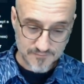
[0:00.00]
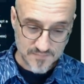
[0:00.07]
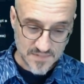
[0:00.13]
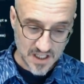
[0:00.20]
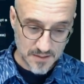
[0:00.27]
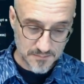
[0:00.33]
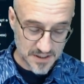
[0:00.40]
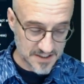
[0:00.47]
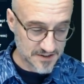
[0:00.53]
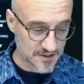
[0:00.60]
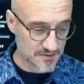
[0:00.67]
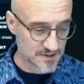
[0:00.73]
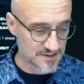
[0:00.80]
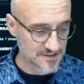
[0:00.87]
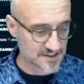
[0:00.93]
But
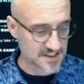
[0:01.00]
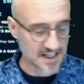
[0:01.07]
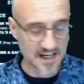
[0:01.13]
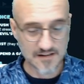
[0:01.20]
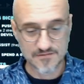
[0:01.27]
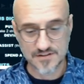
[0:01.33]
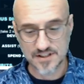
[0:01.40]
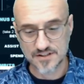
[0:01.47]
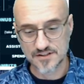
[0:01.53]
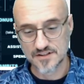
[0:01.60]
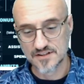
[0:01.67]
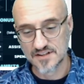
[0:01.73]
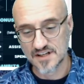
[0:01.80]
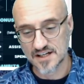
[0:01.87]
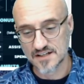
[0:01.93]
there is a caveat.
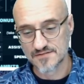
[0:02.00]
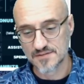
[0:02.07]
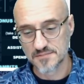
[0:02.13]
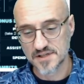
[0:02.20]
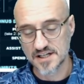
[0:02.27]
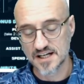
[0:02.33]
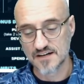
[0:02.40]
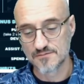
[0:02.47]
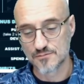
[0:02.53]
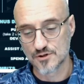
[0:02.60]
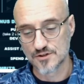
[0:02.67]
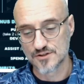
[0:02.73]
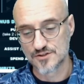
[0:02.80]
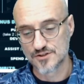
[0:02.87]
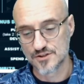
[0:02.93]
None of them can have more
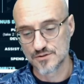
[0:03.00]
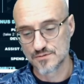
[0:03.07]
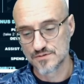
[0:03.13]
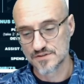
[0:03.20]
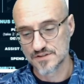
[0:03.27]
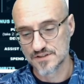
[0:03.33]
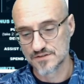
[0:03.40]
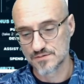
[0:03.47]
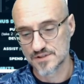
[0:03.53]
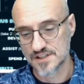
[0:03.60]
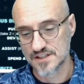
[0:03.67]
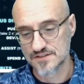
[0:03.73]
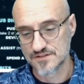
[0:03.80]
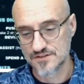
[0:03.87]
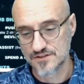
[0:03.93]
than 2. So this one
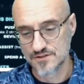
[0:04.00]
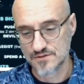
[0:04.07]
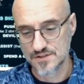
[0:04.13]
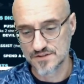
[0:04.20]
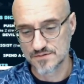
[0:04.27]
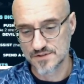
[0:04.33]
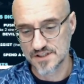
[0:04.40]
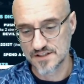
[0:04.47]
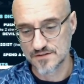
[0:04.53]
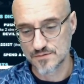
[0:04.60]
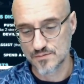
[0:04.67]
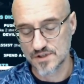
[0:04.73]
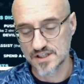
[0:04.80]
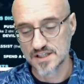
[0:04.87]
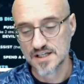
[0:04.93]
has 2, this one has
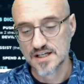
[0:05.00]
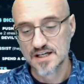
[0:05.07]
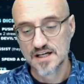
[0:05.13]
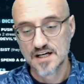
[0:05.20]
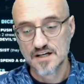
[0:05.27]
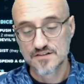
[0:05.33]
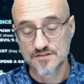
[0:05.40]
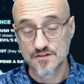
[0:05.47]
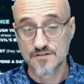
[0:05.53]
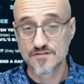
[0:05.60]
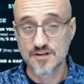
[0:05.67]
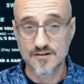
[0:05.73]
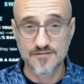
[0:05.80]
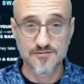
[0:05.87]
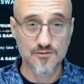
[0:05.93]
1. So you've
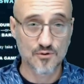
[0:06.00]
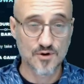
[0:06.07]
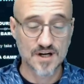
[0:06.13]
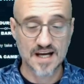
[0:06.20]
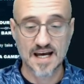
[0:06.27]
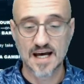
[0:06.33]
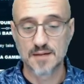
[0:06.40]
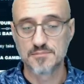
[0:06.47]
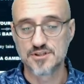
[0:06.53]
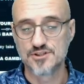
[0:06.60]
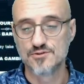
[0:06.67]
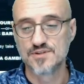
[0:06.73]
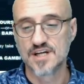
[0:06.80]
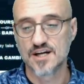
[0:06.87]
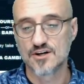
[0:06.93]
got 4 to add, but
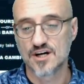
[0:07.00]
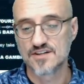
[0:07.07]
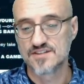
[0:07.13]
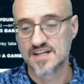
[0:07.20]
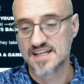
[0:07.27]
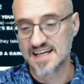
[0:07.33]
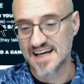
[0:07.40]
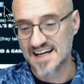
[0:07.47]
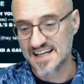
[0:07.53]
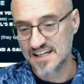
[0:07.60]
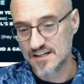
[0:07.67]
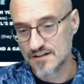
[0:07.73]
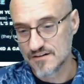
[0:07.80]
you cannot take any of